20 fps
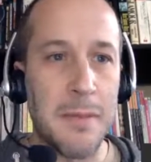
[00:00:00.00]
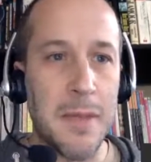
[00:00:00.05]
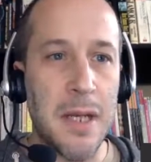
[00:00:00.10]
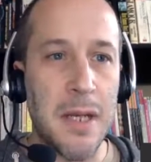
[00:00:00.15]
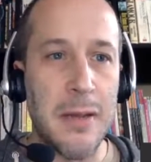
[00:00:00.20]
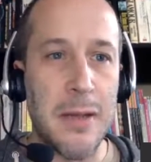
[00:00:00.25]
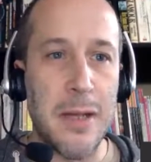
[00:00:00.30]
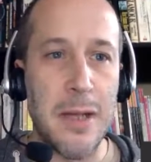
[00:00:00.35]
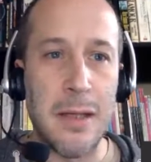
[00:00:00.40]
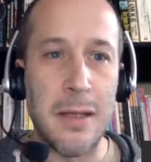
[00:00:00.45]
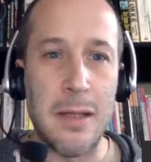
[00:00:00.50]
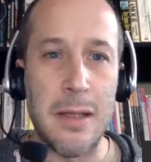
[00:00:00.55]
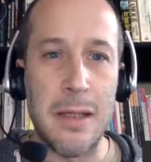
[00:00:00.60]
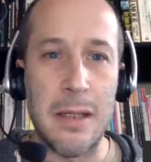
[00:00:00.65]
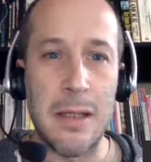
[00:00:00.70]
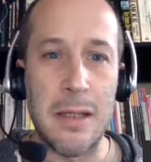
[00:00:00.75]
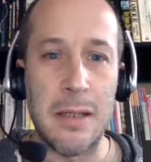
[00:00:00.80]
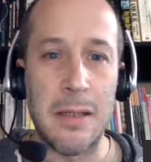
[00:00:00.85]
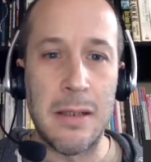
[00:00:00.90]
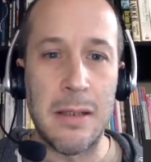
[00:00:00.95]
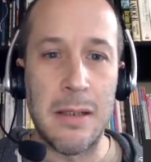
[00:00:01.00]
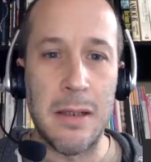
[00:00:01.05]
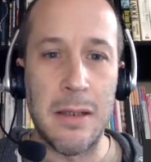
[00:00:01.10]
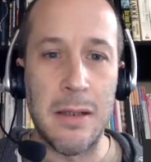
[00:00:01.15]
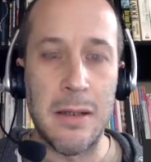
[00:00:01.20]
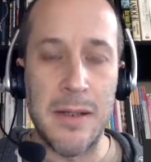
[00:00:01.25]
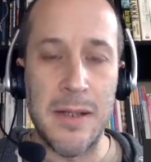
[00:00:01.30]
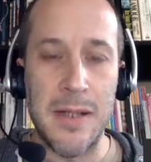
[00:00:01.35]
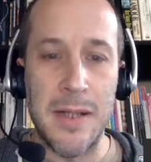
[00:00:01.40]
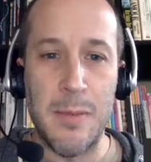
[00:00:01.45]
and then
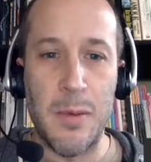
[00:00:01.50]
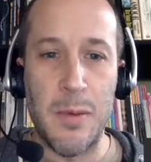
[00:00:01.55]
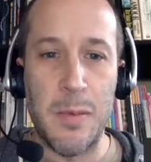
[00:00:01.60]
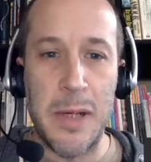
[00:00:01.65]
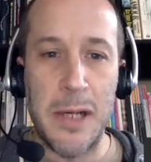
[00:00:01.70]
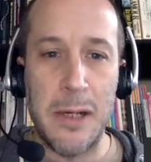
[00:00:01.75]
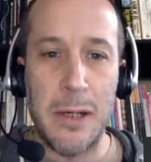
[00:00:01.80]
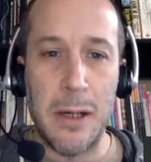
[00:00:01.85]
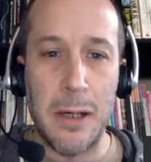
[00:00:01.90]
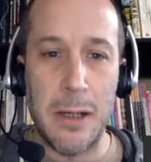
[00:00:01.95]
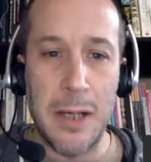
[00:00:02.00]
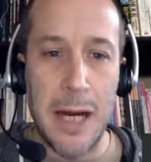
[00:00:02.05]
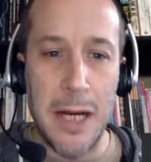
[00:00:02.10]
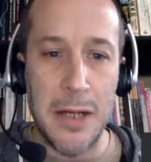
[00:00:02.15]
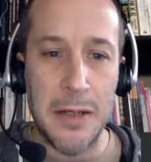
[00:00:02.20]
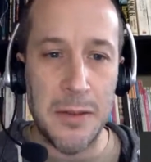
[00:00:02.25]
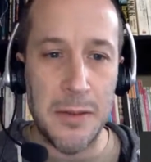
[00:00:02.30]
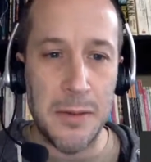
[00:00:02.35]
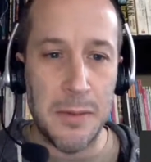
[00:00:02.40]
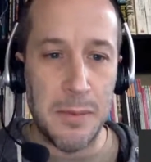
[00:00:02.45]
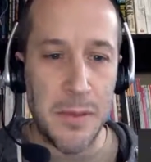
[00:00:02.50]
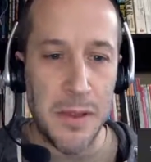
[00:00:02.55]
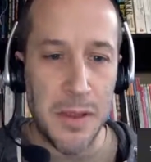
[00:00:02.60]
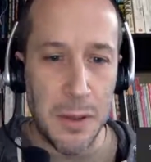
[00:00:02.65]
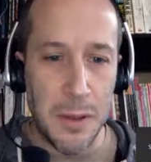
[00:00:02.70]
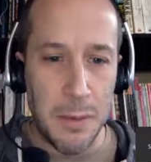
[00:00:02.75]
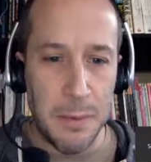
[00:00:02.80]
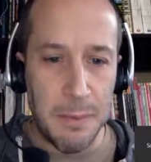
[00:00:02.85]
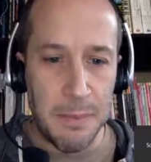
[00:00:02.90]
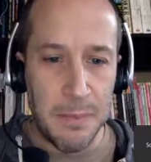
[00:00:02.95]
our December meeting got canceled.
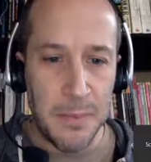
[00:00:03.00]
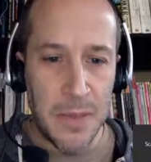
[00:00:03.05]
So